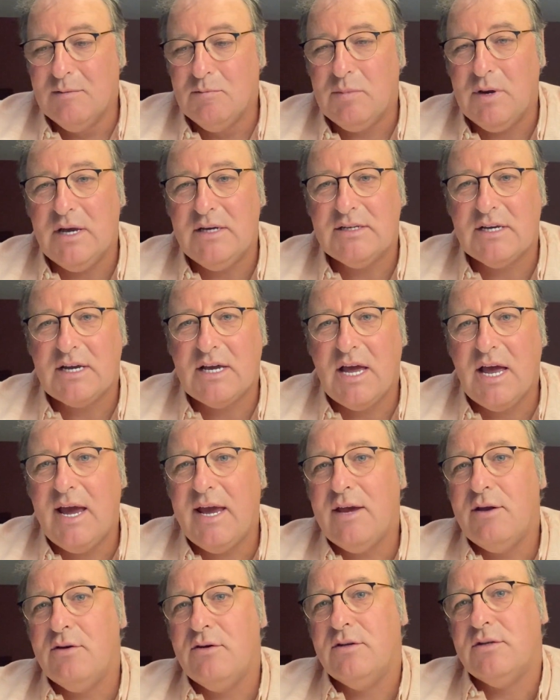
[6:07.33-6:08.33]
But he's a
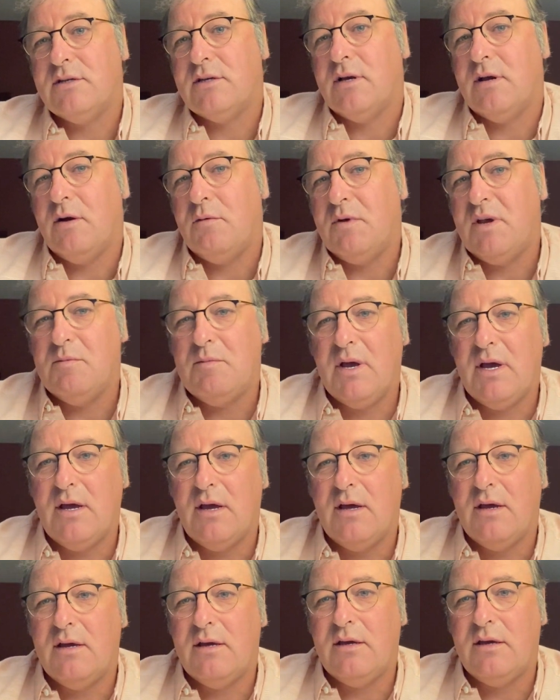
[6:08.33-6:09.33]
guy who's a wee bit
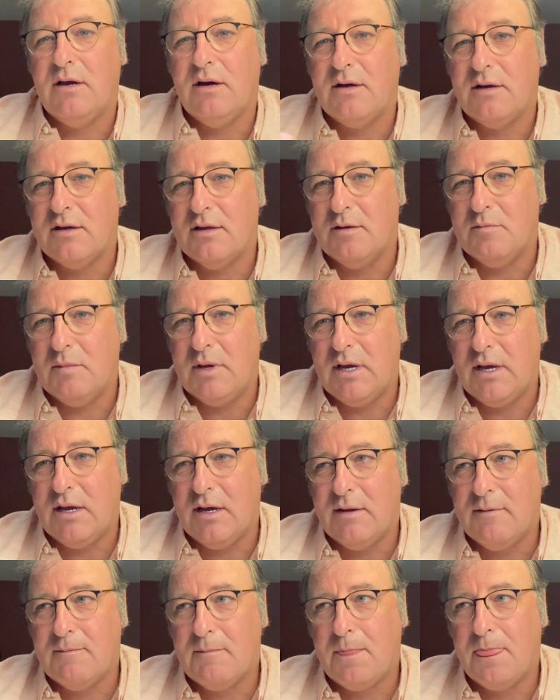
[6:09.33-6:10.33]
younger than
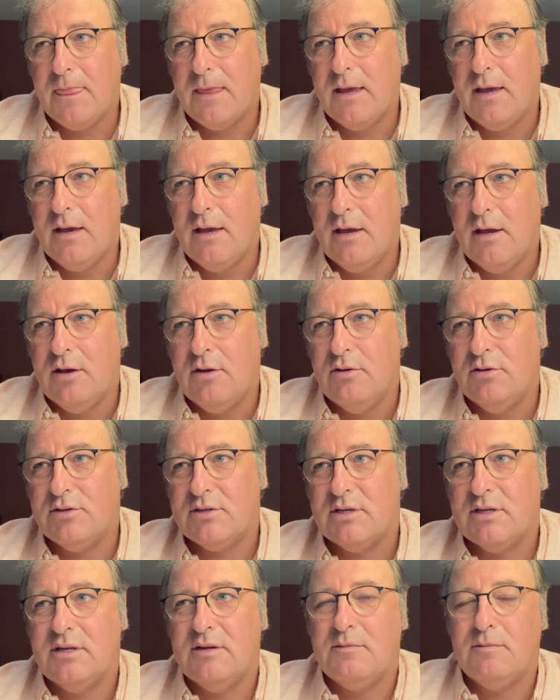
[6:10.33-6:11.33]
me, who's
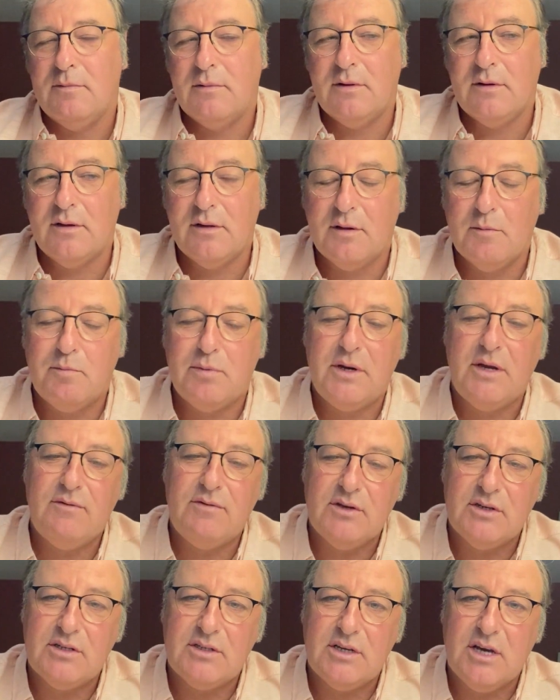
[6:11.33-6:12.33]
in the
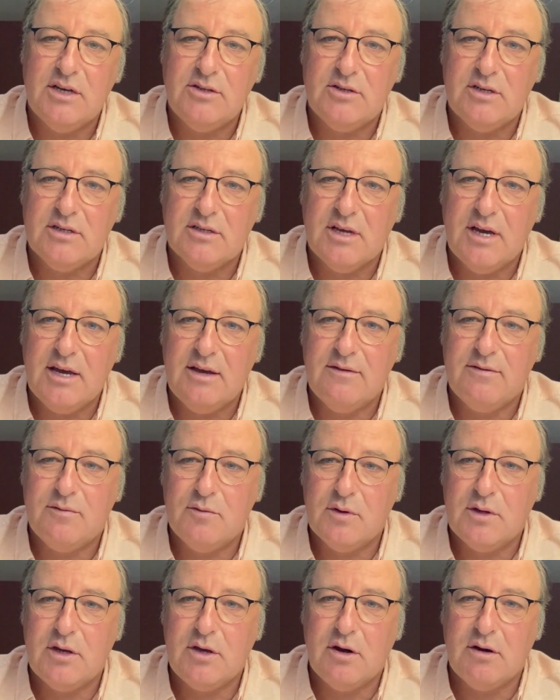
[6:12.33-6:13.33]
previous stage of his life
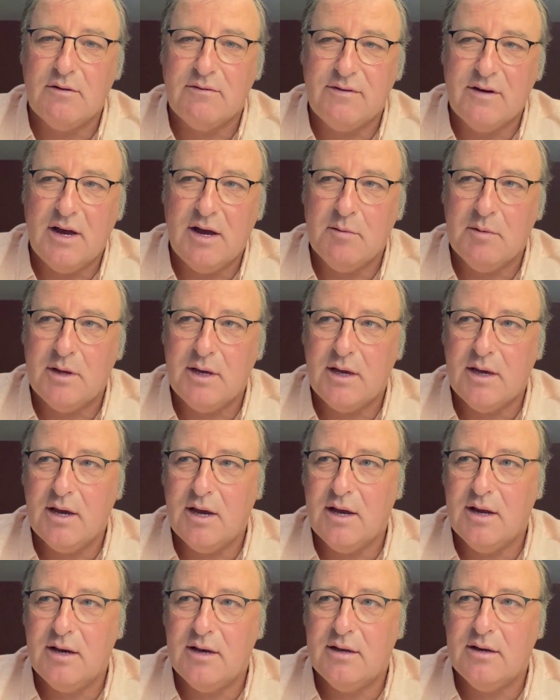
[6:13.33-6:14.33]
with a young family,
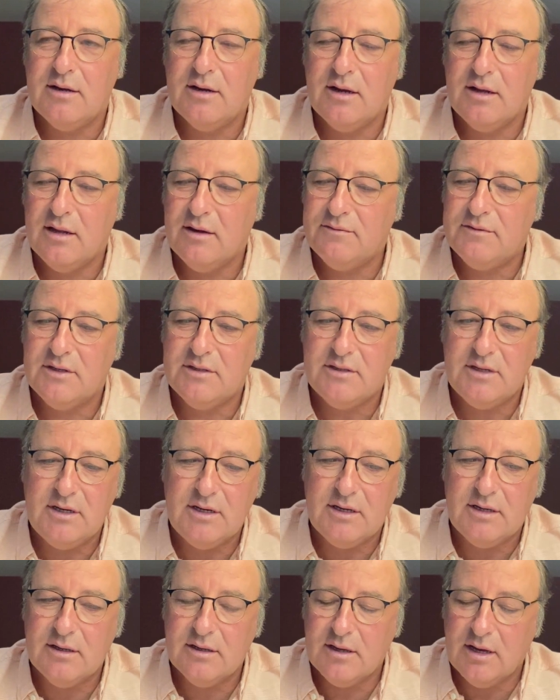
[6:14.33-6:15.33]
and I love to
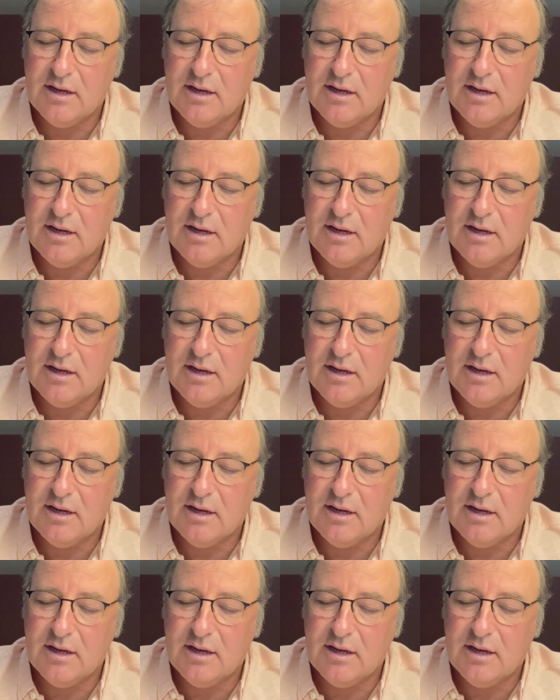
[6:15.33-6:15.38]
see